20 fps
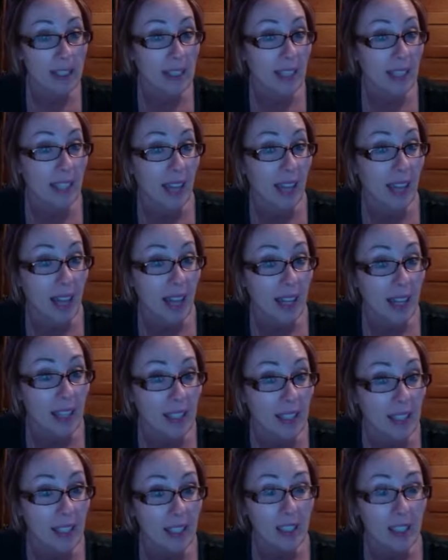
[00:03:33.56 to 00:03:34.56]

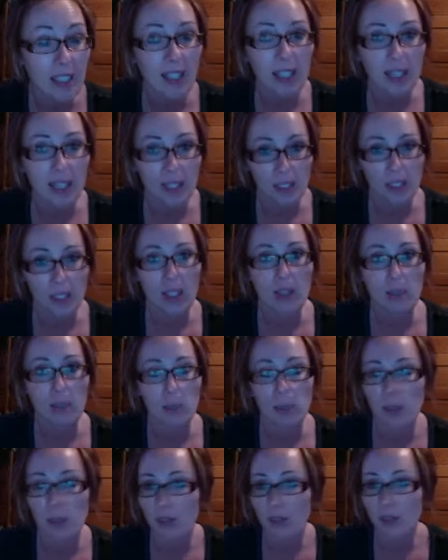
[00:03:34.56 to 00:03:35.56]
again and, and
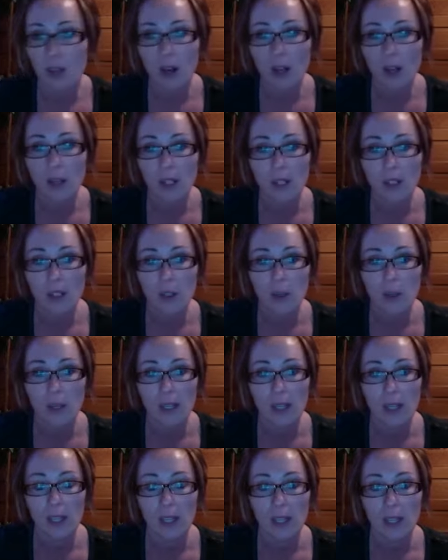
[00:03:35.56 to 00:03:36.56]
put their all into
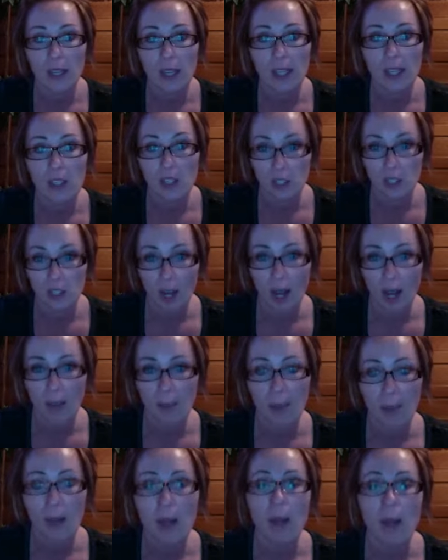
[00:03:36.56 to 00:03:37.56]
it and stop.
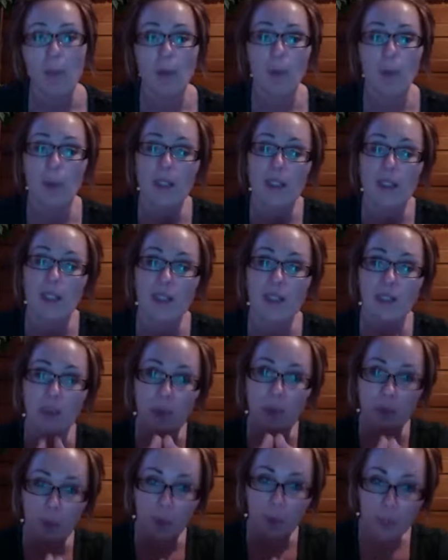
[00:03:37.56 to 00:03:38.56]
But what's different
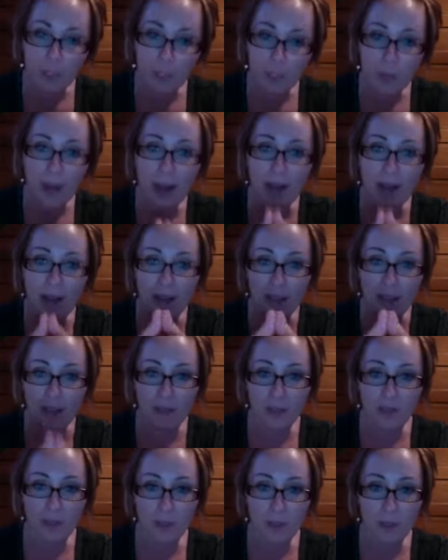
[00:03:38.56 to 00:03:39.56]
with what you have is the
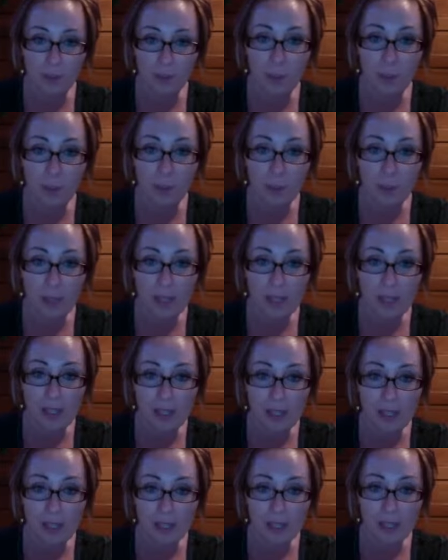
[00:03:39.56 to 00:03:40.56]
full support
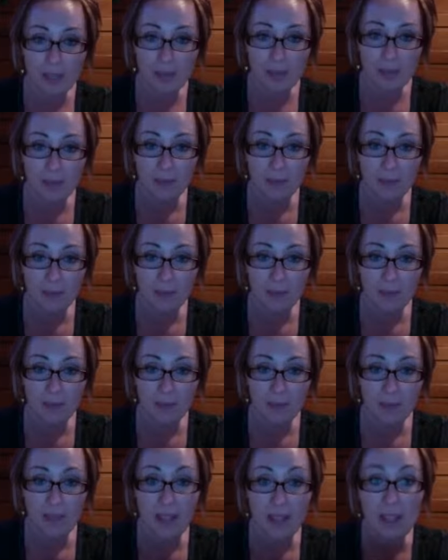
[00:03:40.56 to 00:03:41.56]
piece Mm-hmm.